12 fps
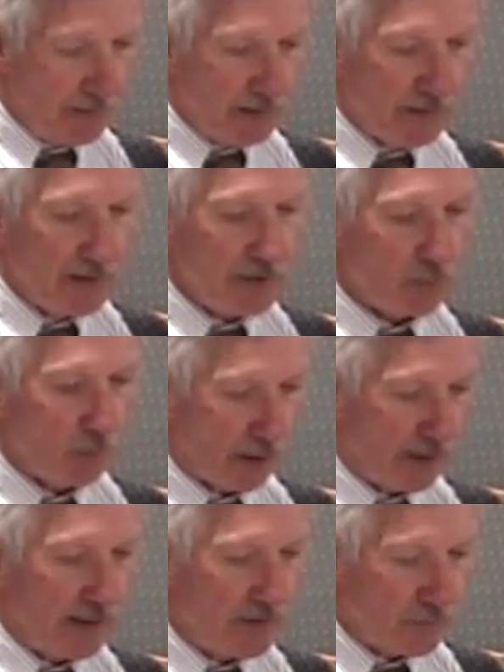this
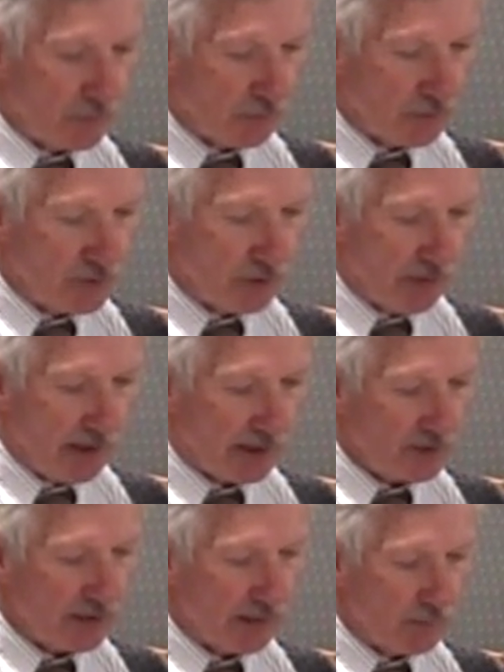working through
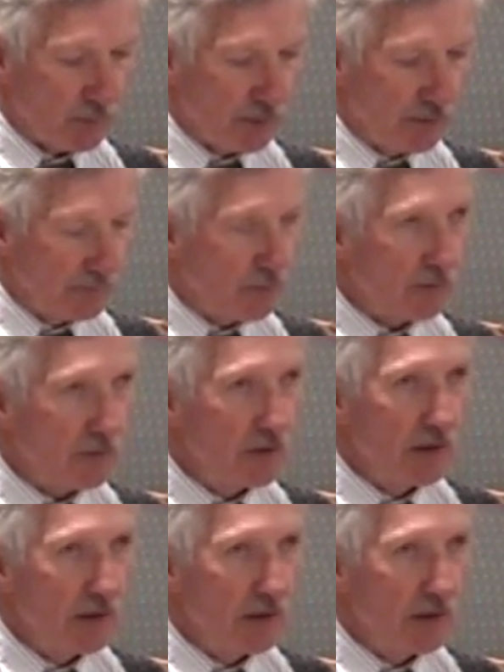selects a beautiful,